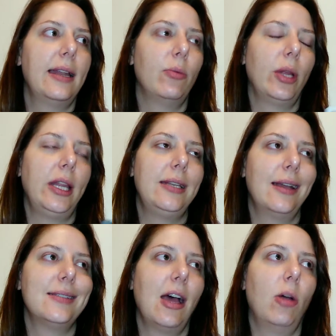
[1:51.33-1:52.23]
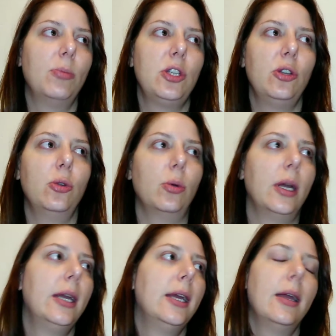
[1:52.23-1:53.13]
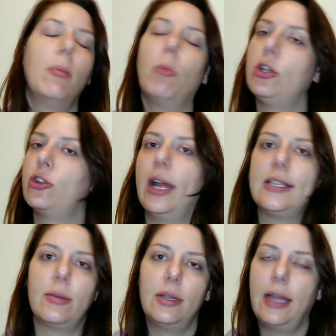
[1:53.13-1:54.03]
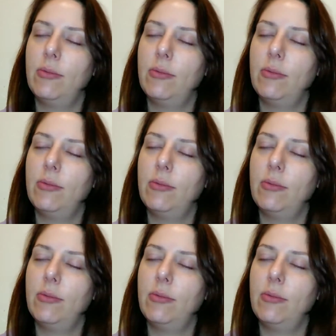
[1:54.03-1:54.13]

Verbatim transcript: It really does help to moisturize and